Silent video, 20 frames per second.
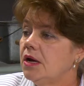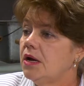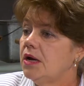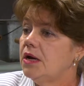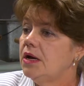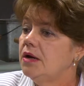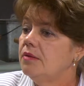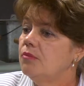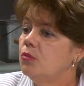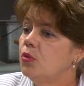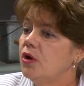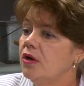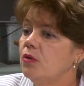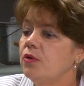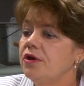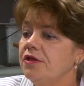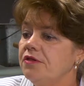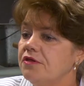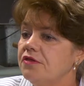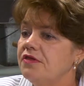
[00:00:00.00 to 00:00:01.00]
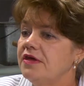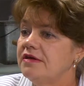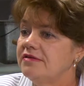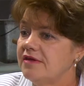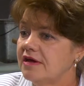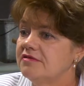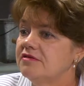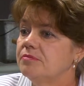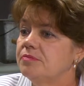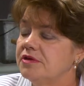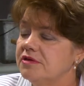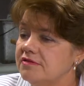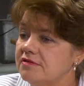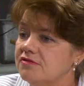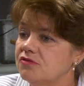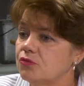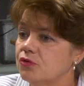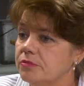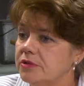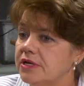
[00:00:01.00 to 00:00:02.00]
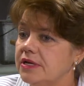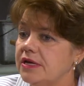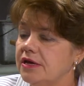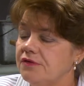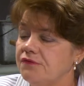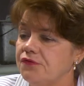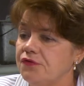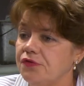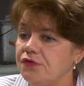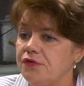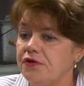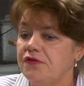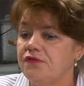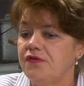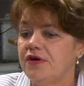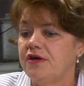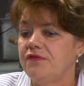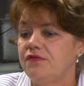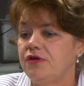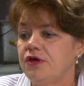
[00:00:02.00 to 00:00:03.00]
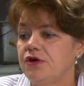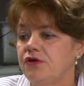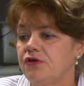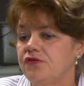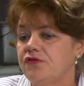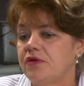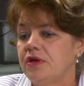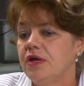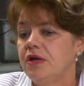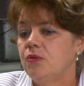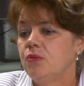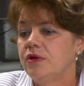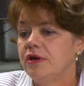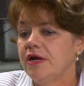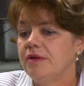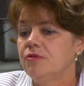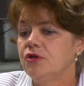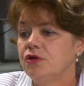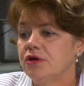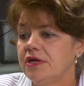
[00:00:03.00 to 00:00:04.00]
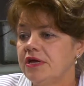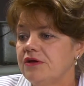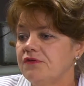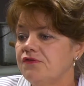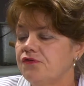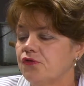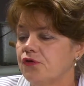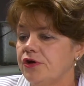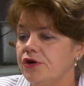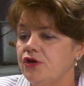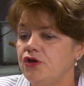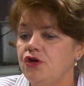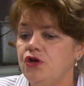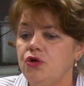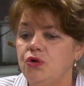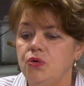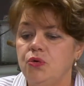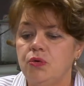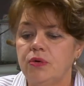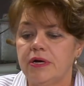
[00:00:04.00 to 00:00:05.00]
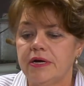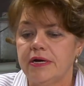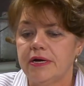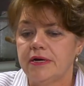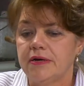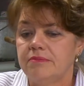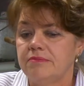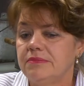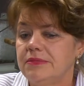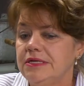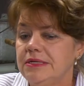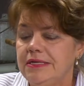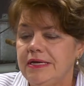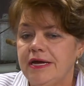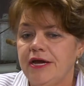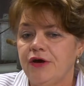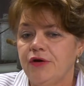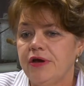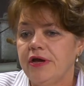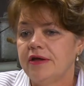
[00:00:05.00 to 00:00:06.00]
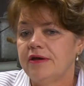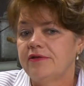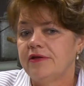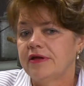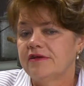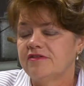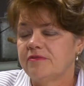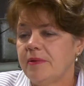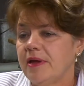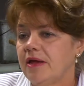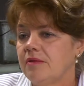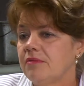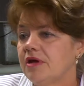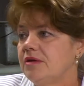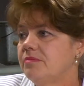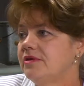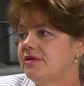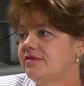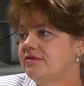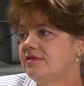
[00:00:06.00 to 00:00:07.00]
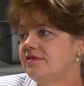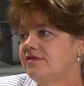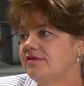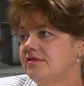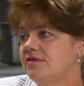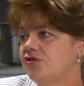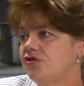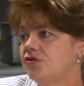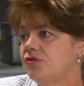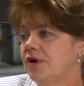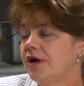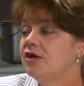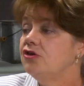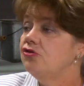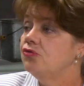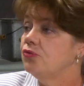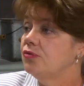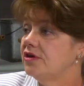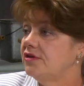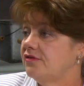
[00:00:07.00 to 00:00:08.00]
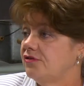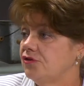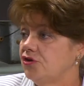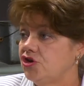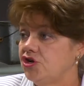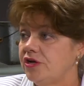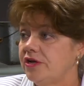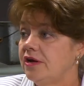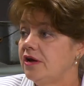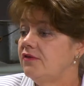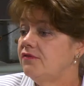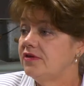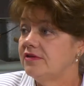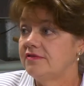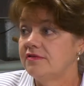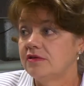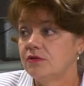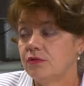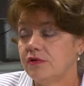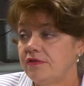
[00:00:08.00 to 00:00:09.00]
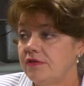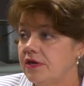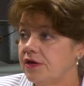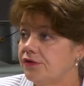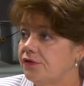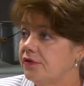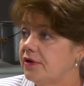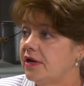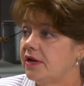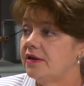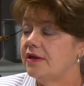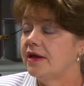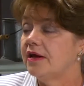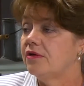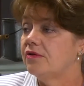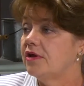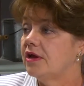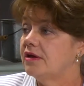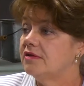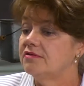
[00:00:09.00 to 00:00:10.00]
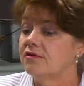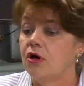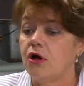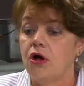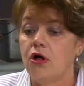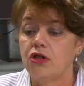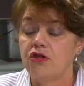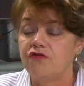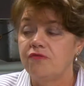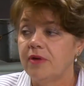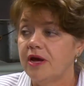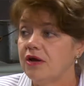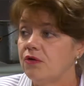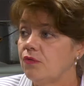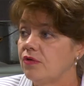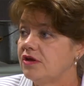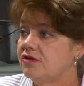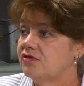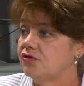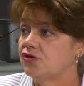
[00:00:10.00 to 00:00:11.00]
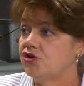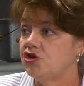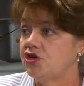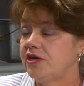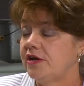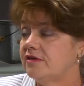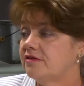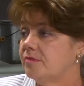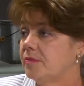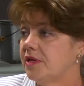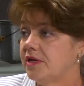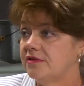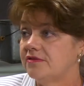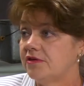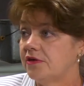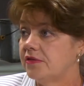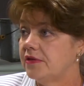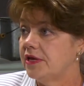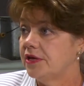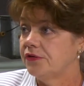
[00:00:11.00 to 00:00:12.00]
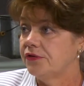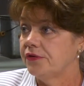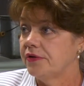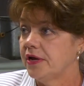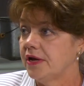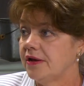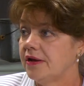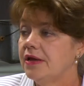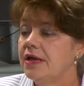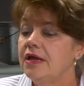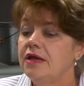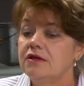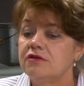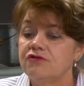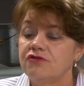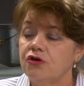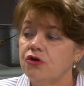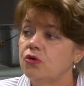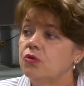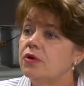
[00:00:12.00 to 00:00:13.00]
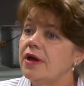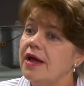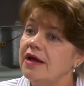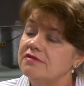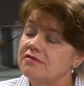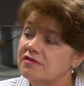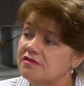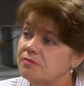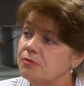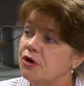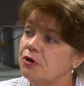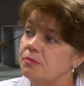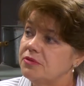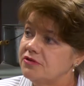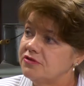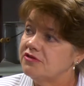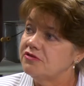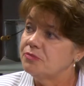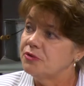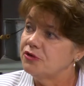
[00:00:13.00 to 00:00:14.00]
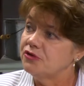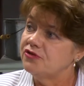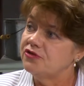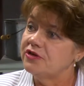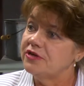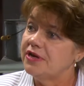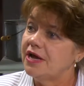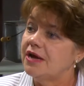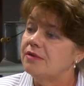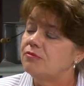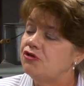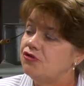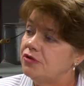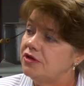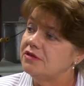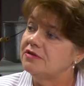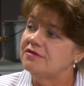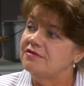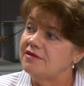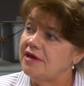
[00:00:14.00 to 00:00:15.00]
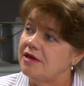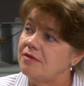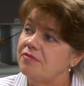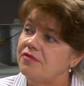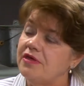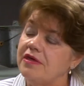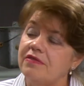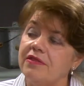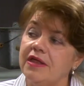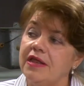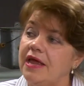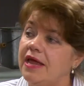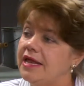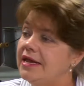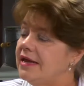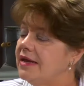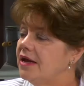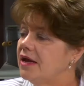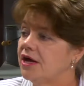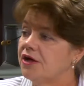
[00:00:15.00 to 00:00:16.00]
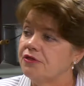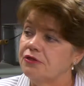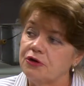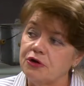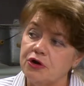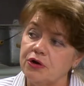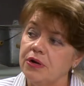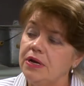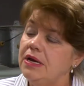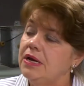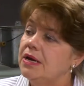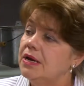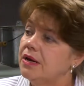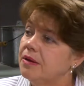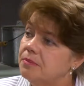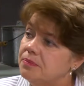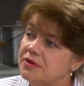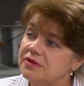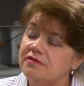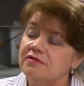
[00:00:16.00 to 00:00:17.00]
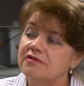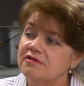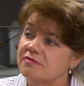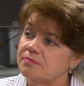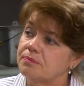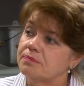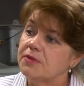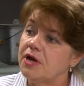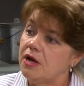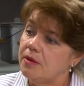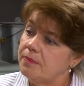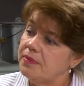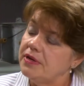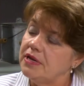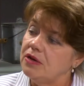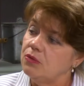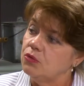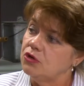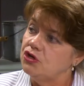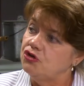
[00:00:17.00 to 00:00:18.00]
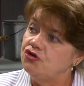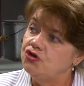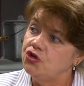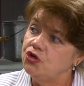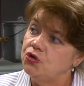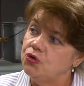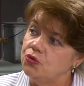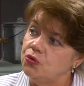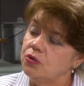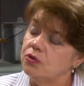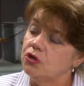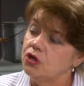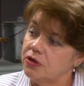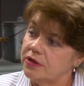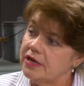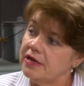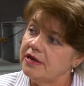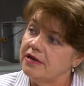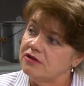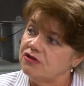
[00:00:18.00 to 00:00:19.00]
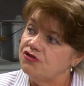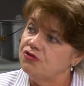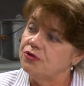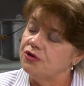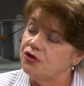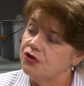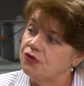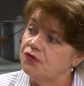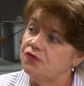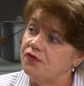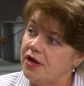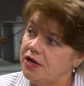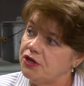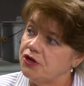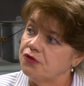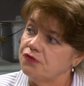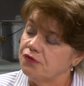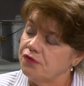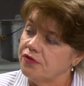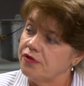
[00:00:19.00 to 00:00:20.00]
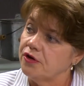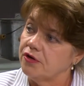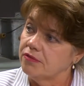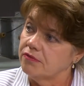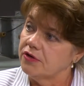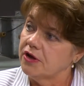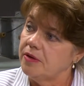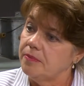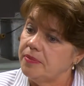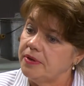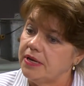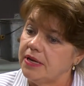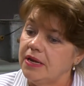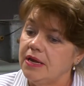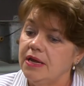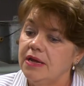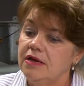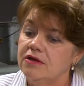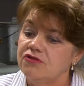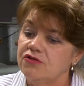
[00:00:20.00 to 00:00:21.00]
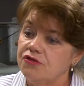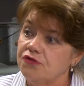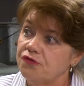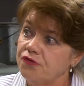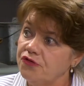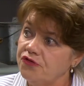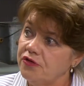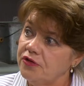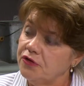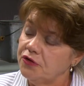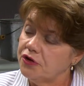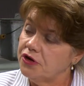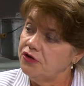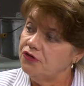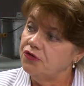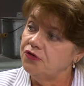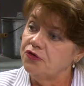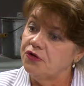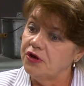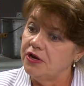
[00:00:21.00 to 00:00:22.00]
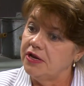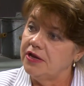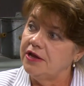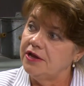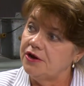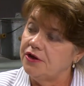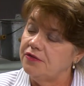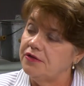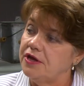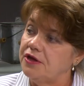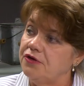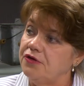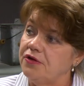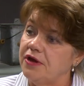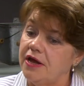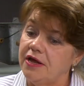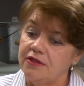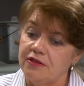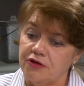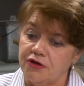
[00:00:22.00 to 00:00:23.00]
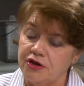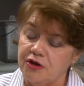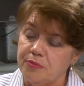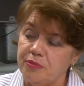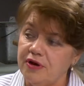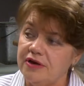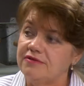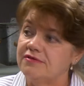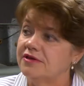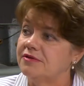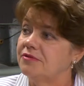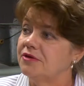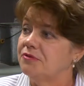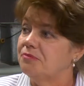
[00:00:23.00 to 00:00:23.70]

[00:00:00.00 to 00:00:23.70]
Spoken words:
Well, one of the things as a businesswoman, again for 35 years, when I'm looking for a new area to expand my business into, I do research. And obviously with the internet nowadays, all of my research takes place on the internet. So as a smart business person, I'm doing the same thing that any other business company would do looking into a new venue for their company. So the first thing they're going to do, they're going to get on the internet and they're going to press